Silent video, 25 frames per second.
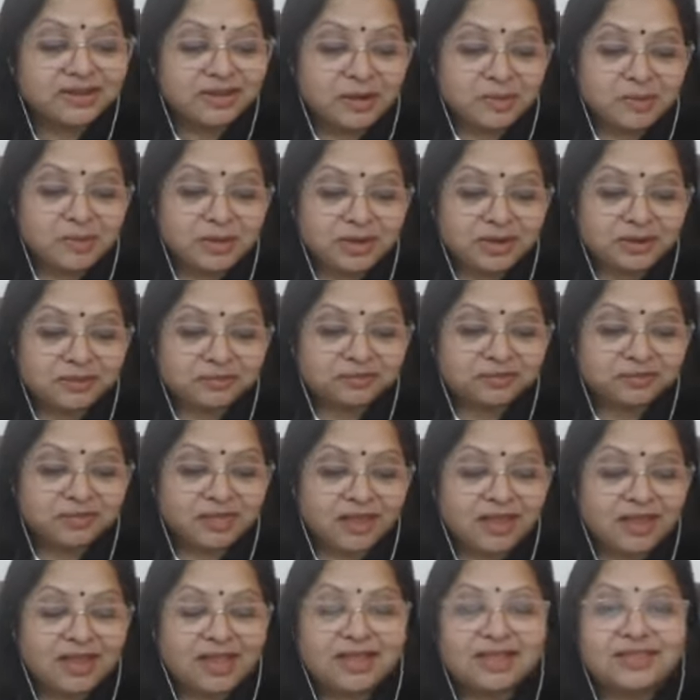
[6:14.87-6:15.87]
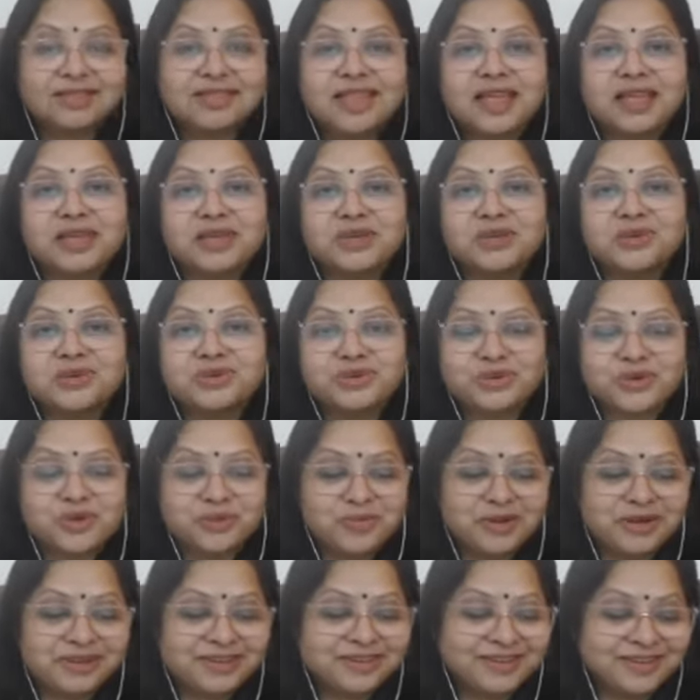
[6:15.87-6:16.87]
double. Thank you so
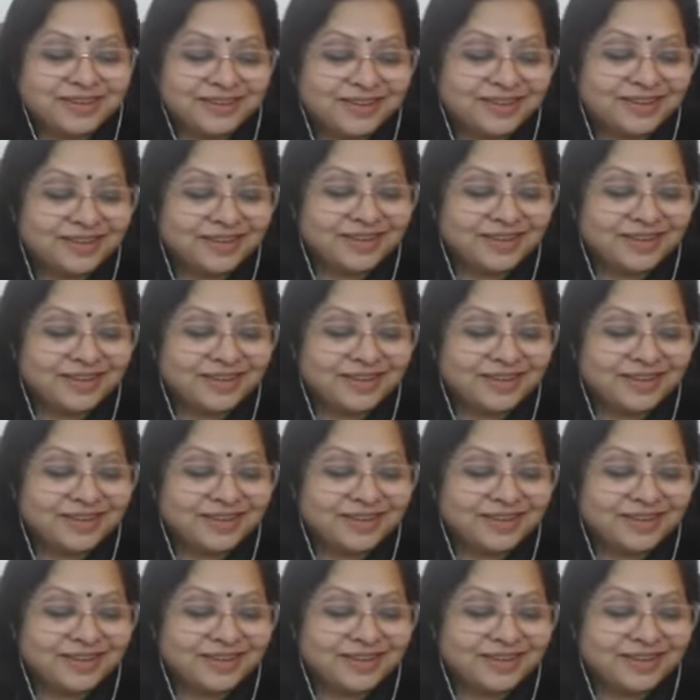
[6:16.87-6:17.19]
much.